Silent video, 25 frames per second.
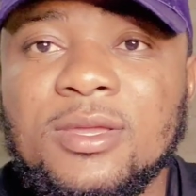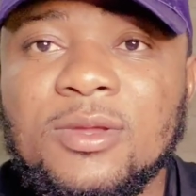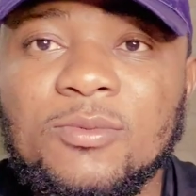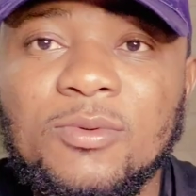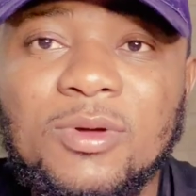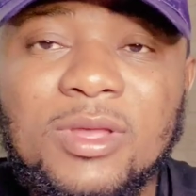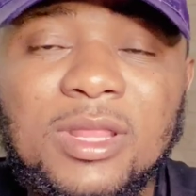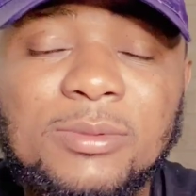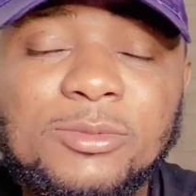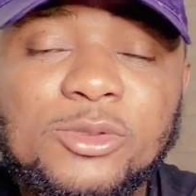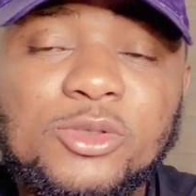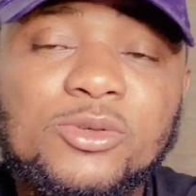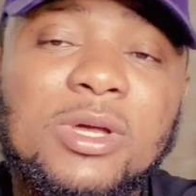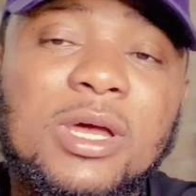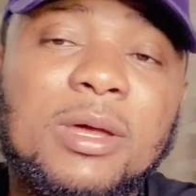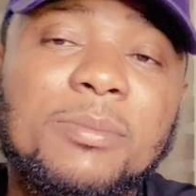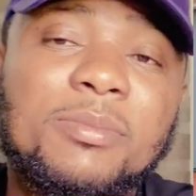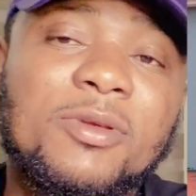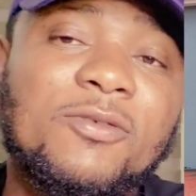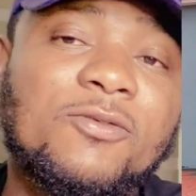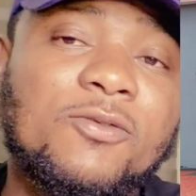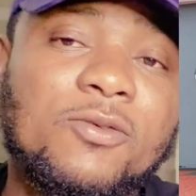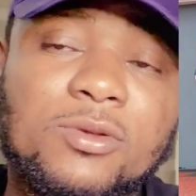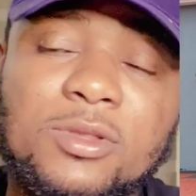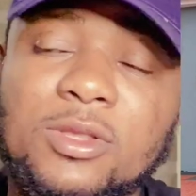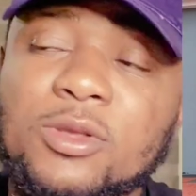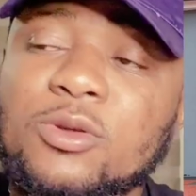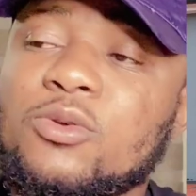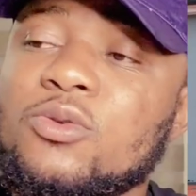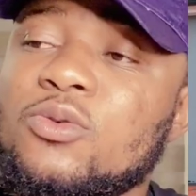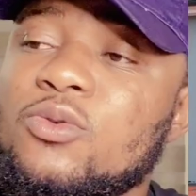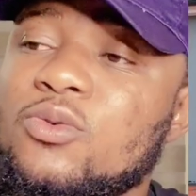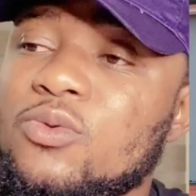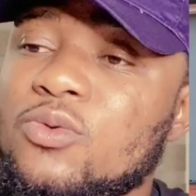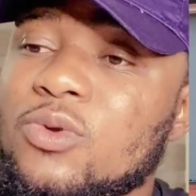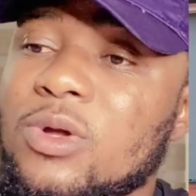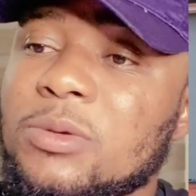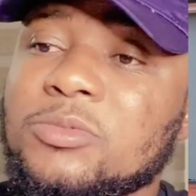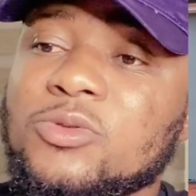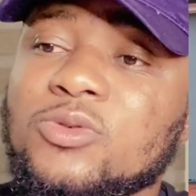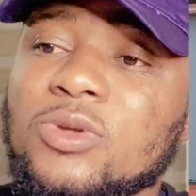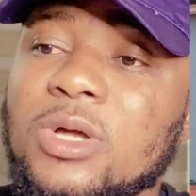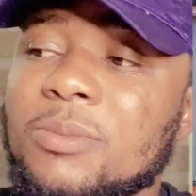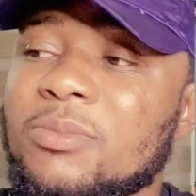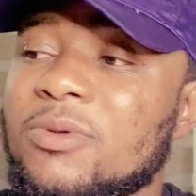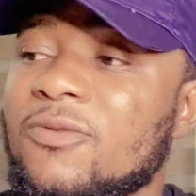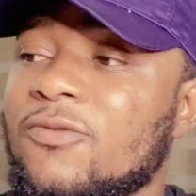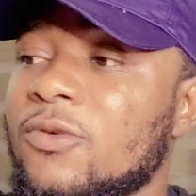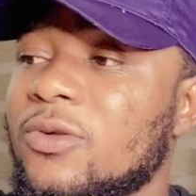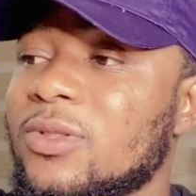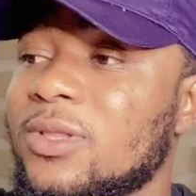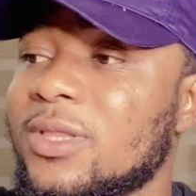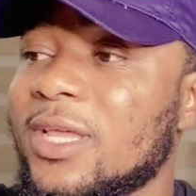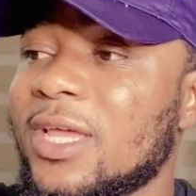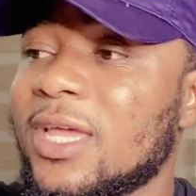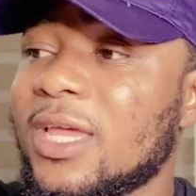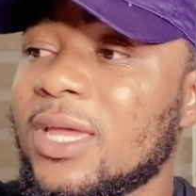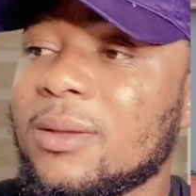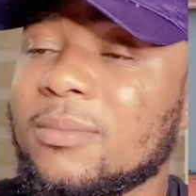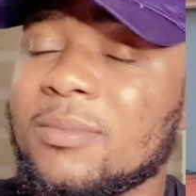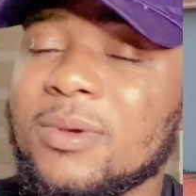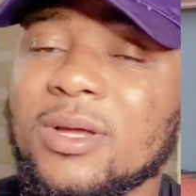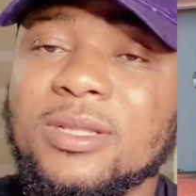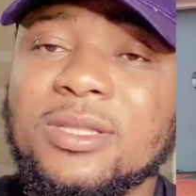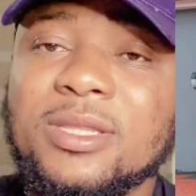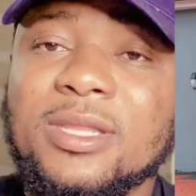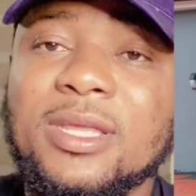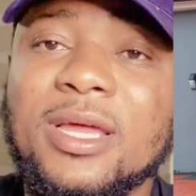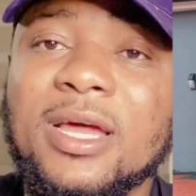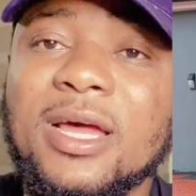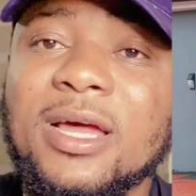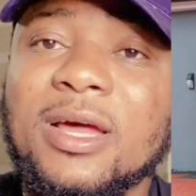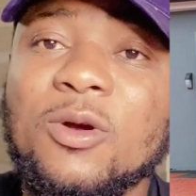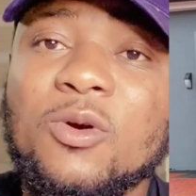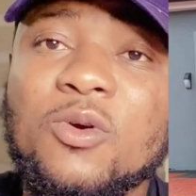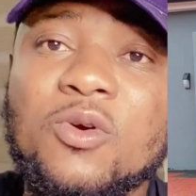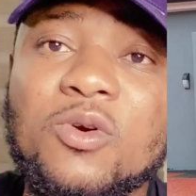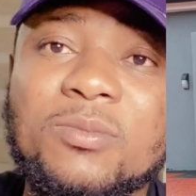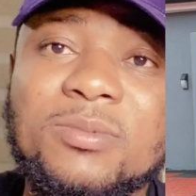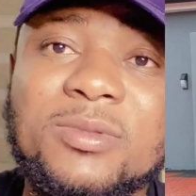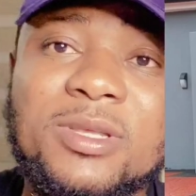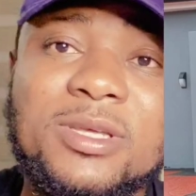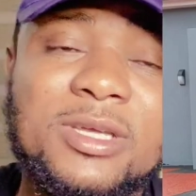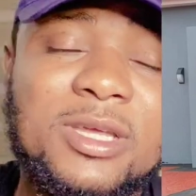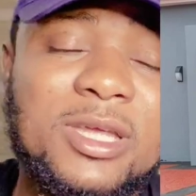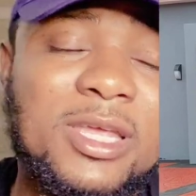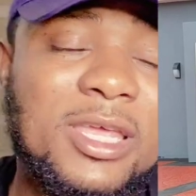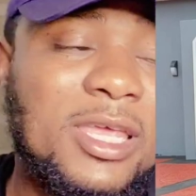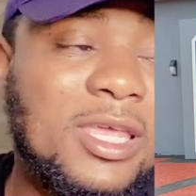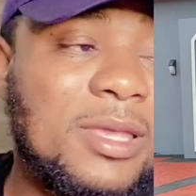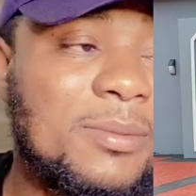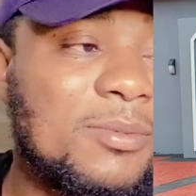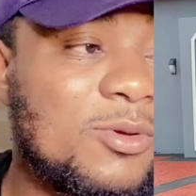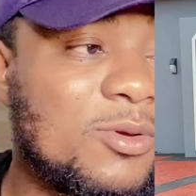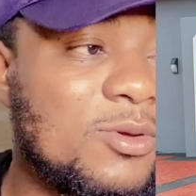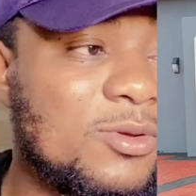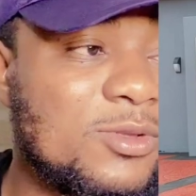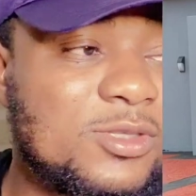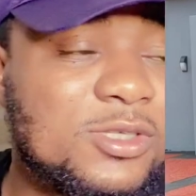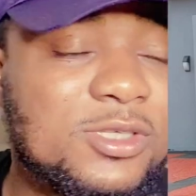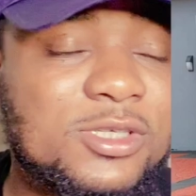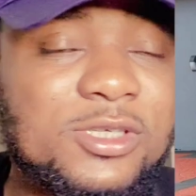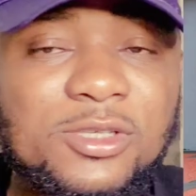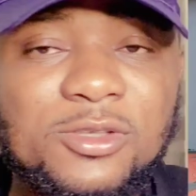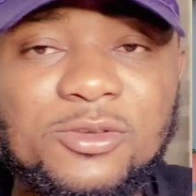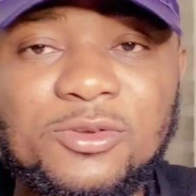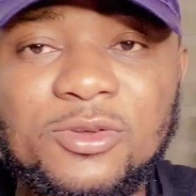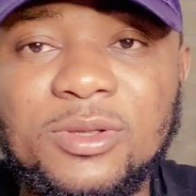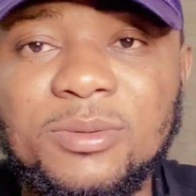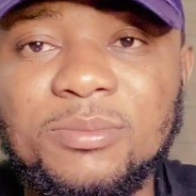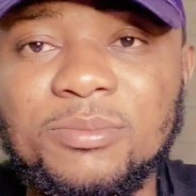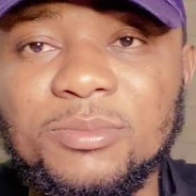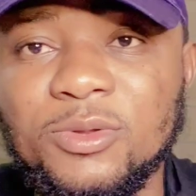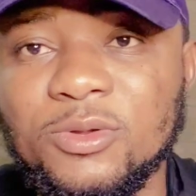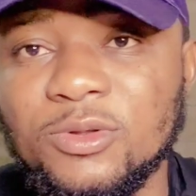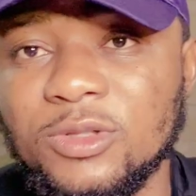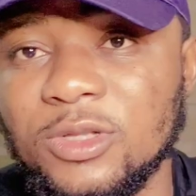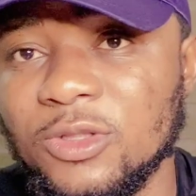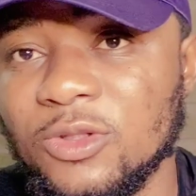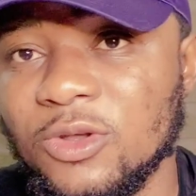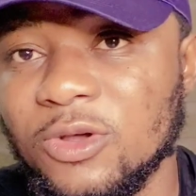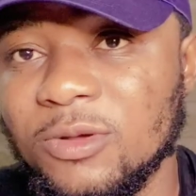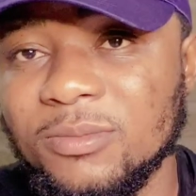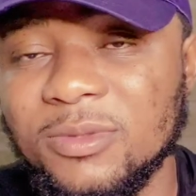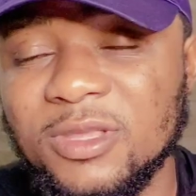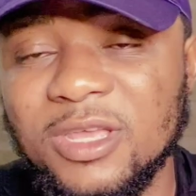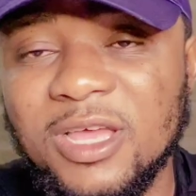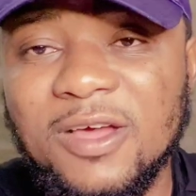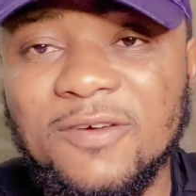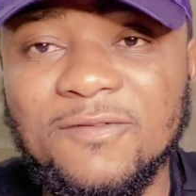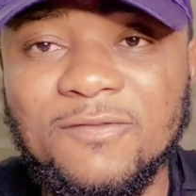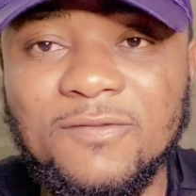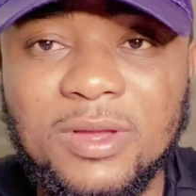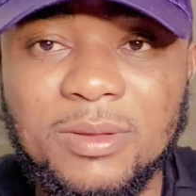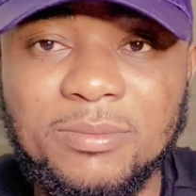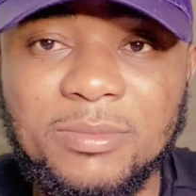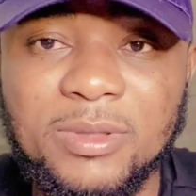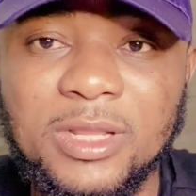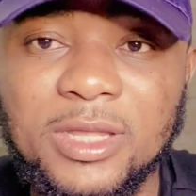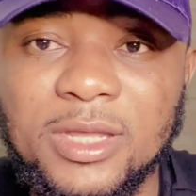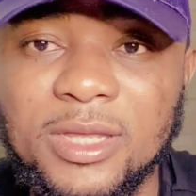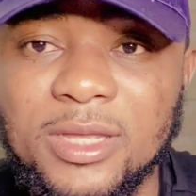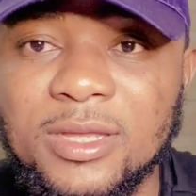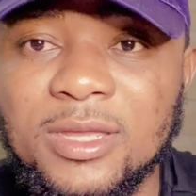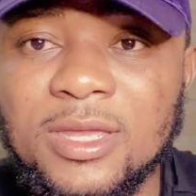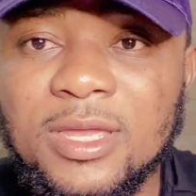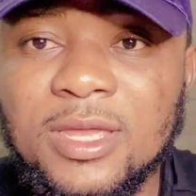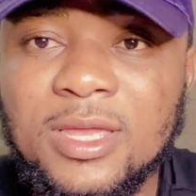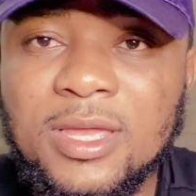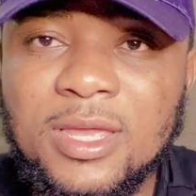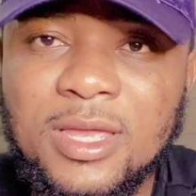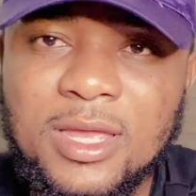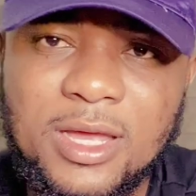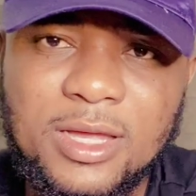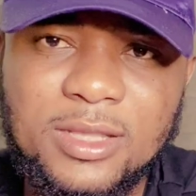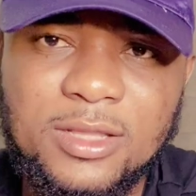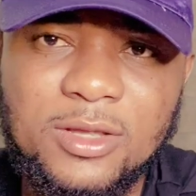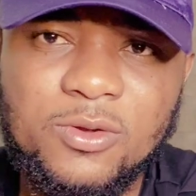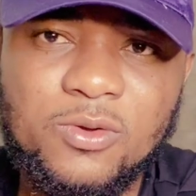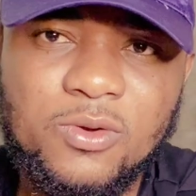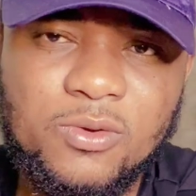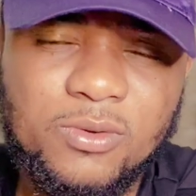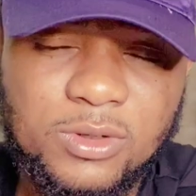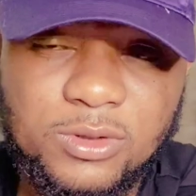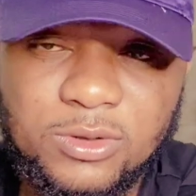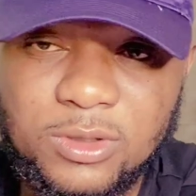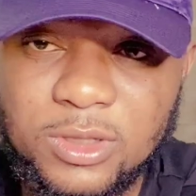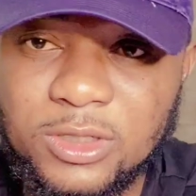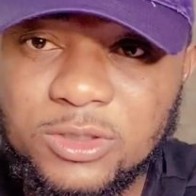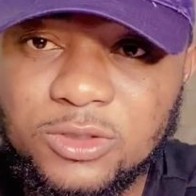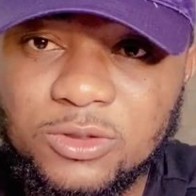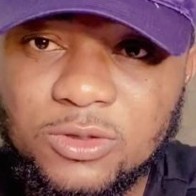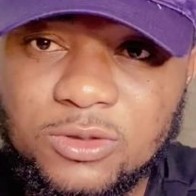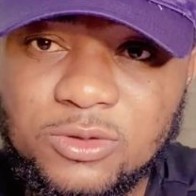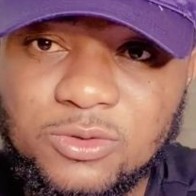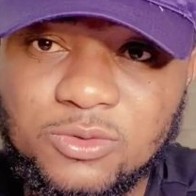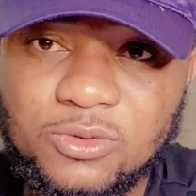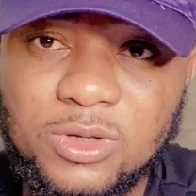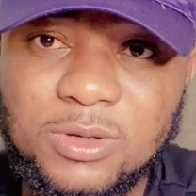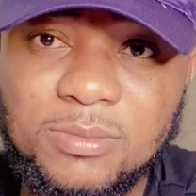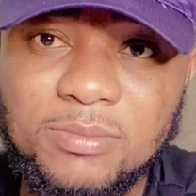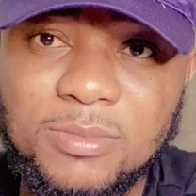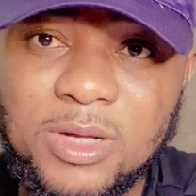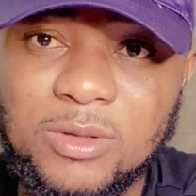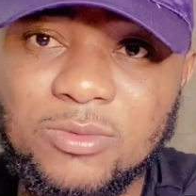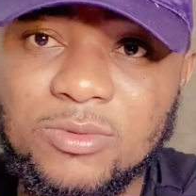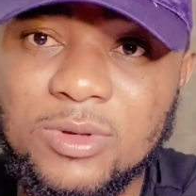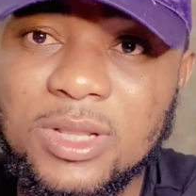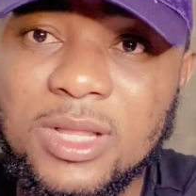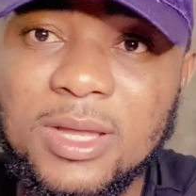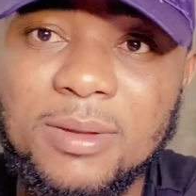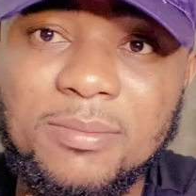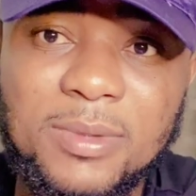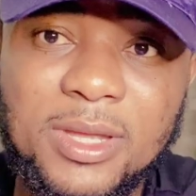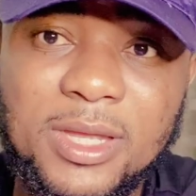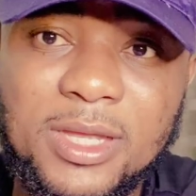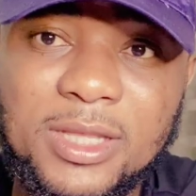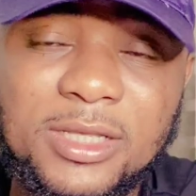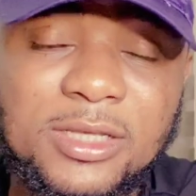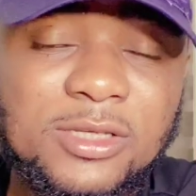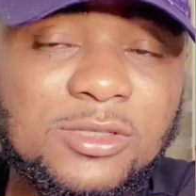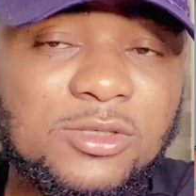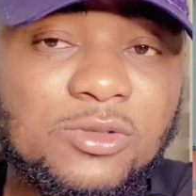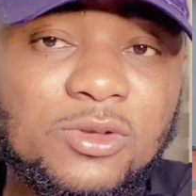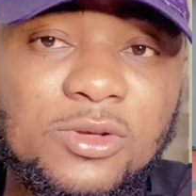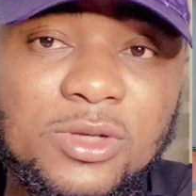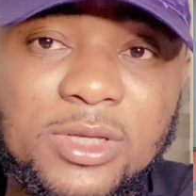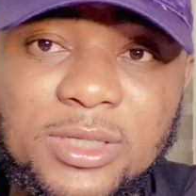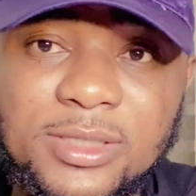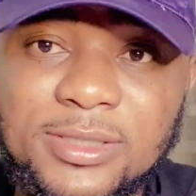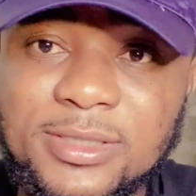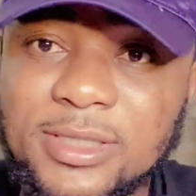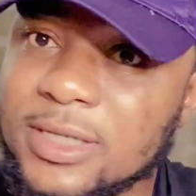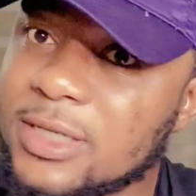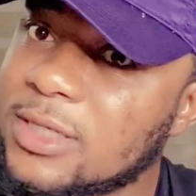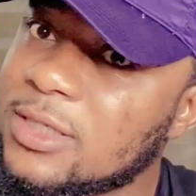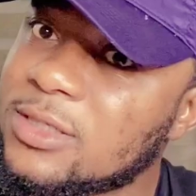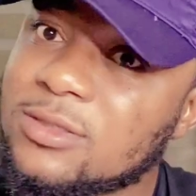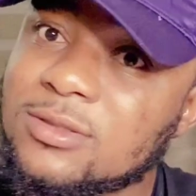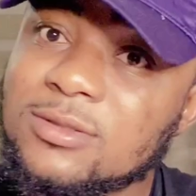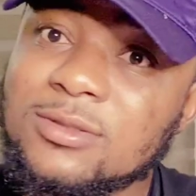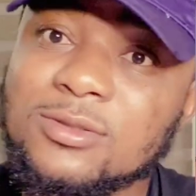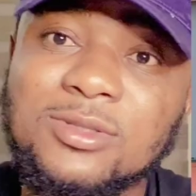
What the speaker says: Well, I'm so happy for the crew. I'm so happy for them, and I hope they keep continuing building up their family. And a congratulations to Emmanuella, man. It's not easy. It's